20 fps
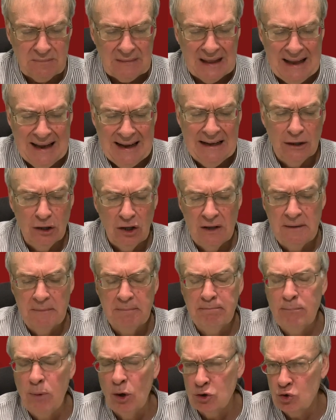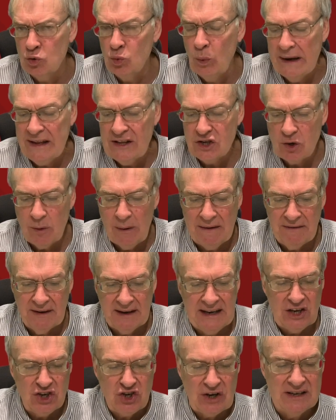England must win to have
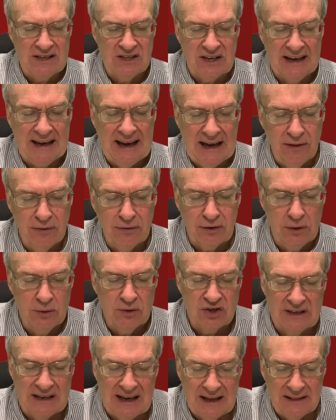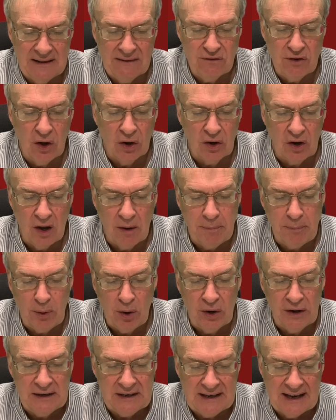any chance of getting through tonight. They've not got a
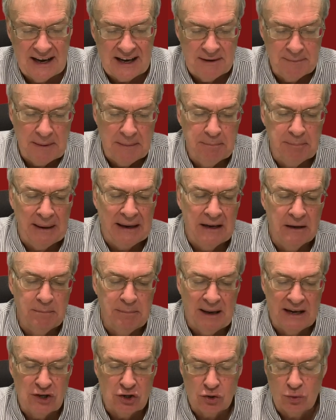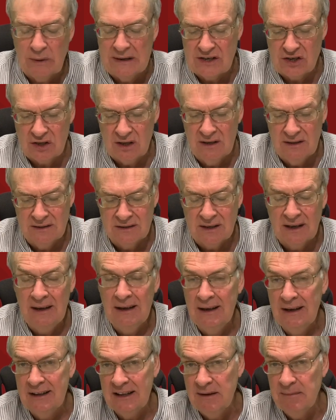point yet. They've been beaten by Switzerland.
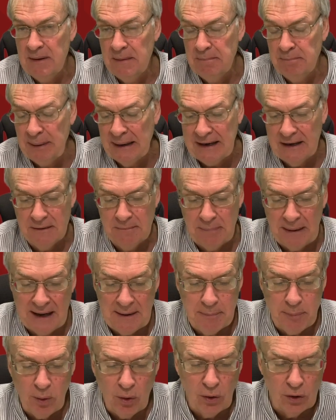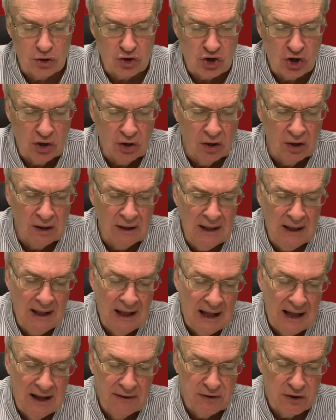They've been beaten by Portugal.
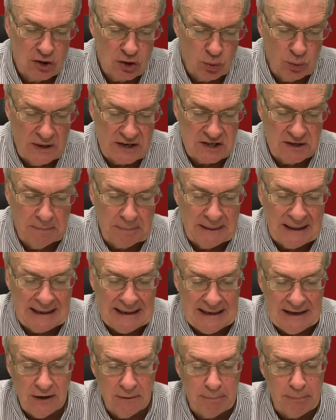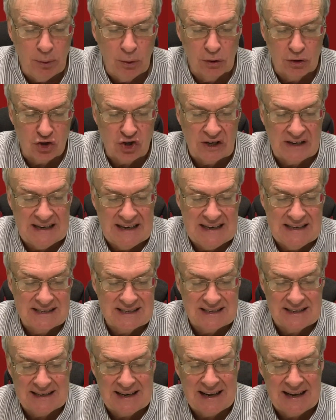The Swiss are playing the Portuguese
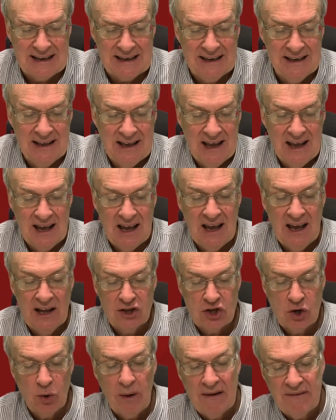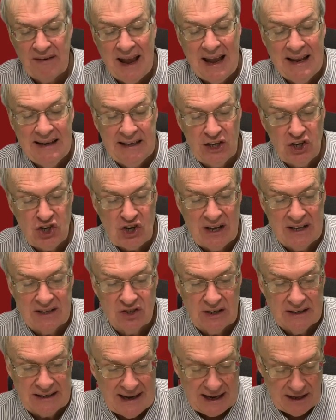tonight. To have any chance
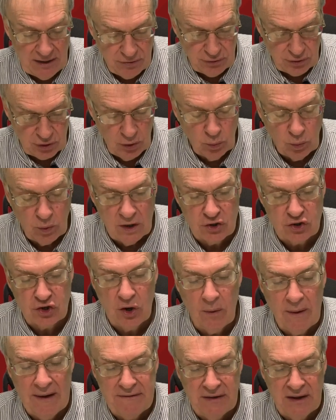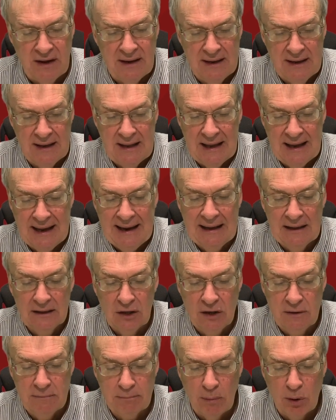of getting through whatsoever,
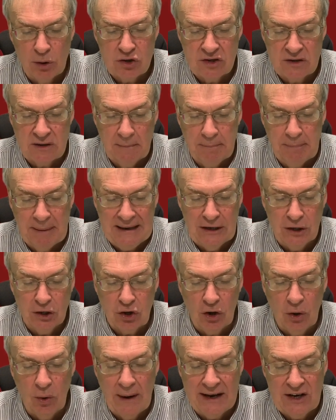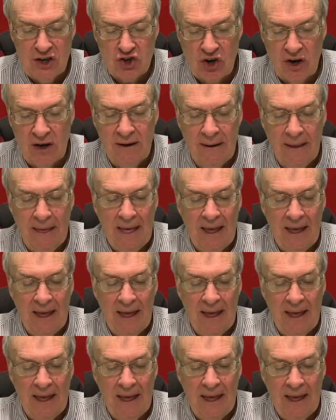England must beat Croatia.